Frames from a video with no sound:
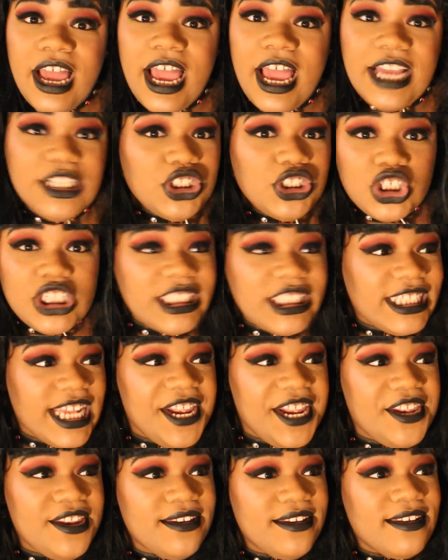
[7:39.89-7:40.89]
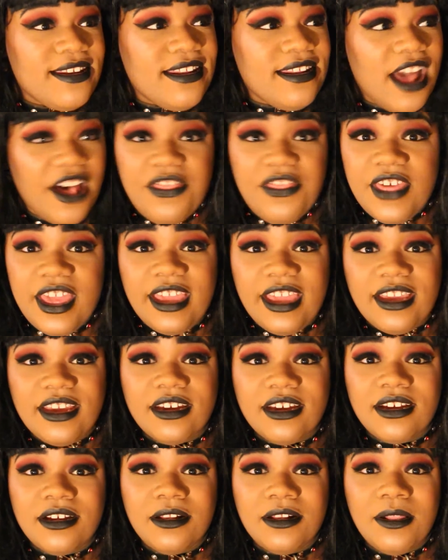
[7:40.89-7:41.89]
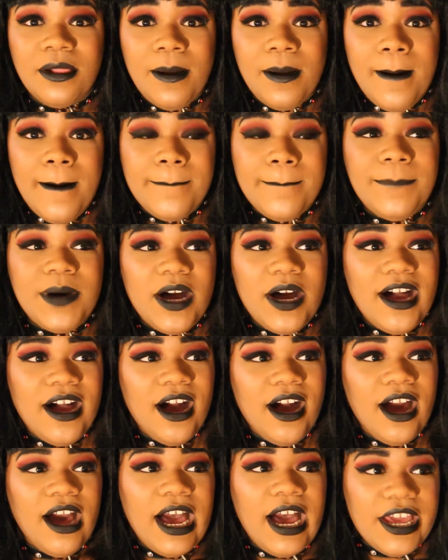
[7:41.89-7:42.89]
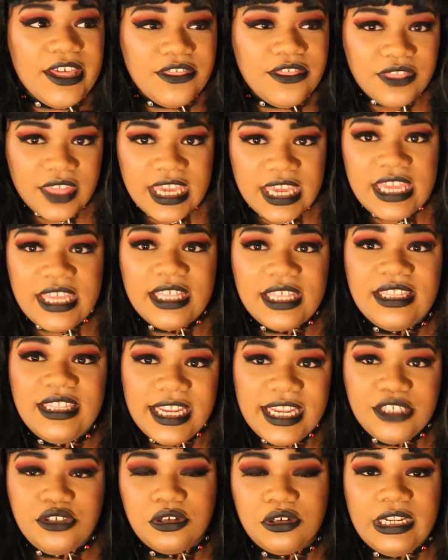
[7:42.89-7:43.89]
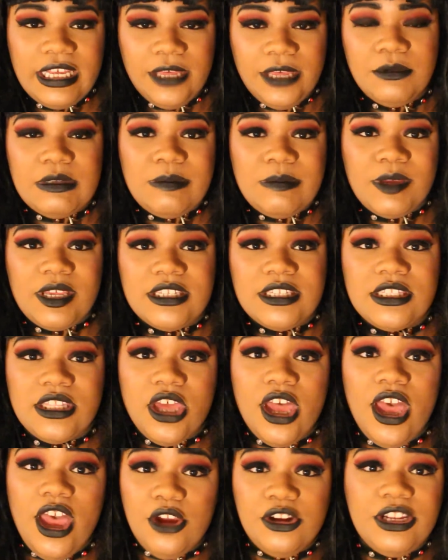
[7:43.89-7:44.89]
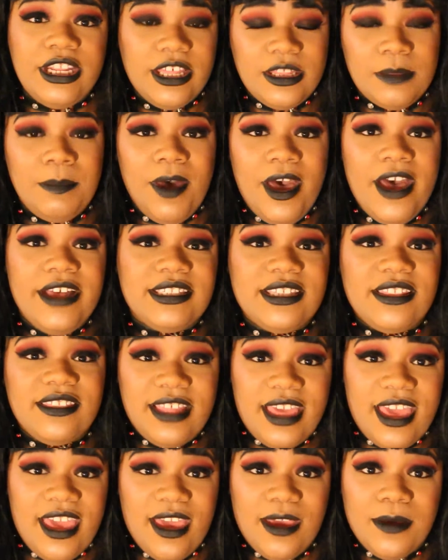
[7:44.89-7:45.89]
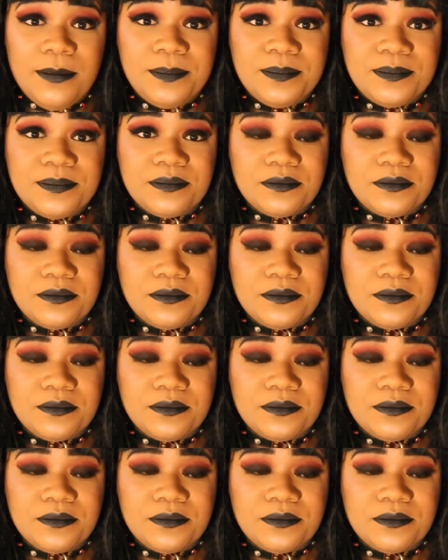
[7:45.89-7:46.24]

And she said nothing, but I think literally it was because the only other person there